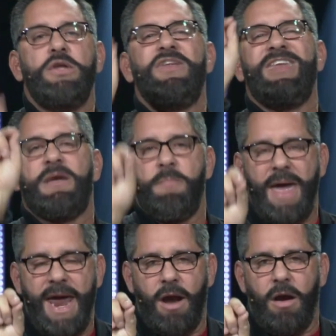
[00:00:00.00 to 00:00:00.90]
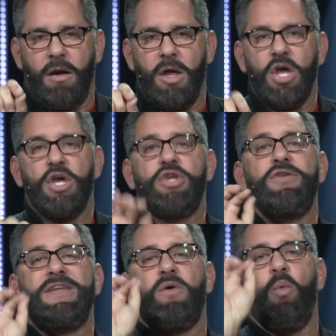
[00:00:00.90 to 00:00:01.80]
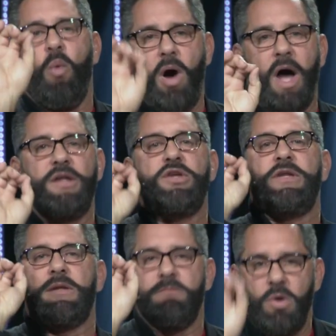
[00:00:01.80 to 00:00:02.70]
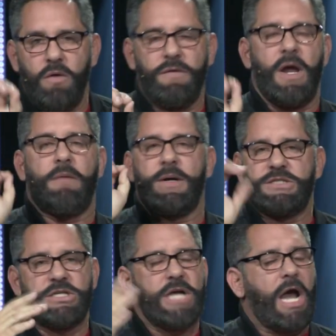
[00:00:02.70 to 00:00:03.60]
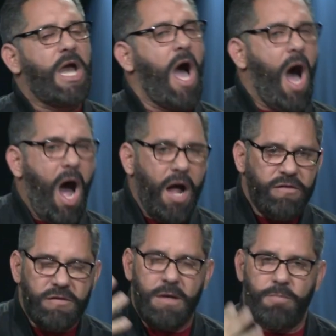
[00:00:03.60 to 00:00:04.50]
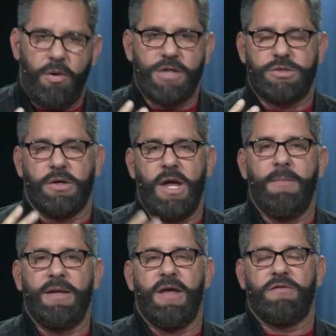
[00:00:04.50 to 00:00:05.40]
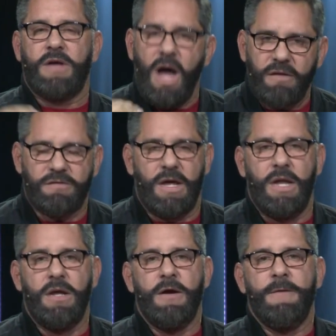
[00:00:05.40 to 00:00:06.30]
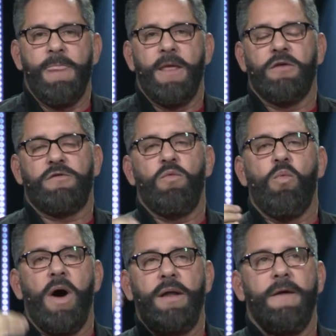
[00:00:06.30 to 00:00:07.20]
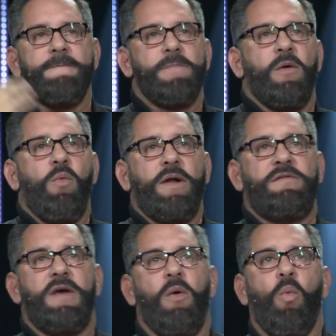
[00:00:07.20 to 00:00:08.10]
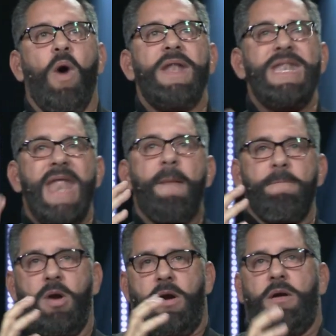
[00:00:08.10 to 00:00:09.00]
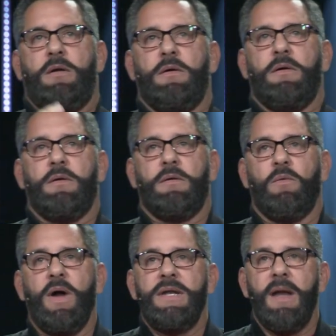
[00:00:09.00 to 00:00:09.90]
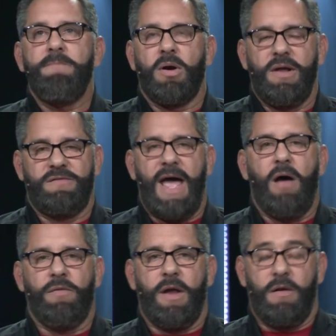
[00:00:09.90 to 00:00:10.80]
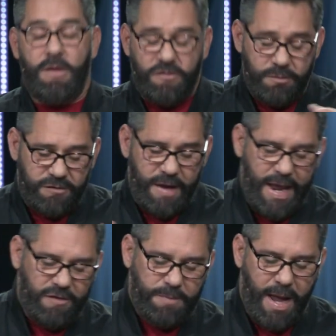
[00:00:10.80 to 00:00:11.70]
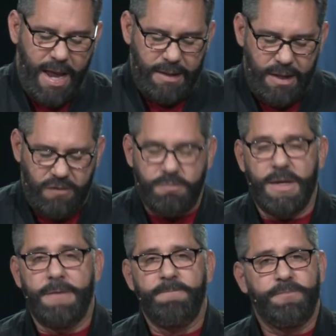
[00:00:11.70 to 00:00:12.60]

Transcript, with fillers: You need to compare. You need to want. You need to move. You know, it's constant pressure coming to us, constant. So, what, what, uh, what number? What number is out there? And there's some science behind this, but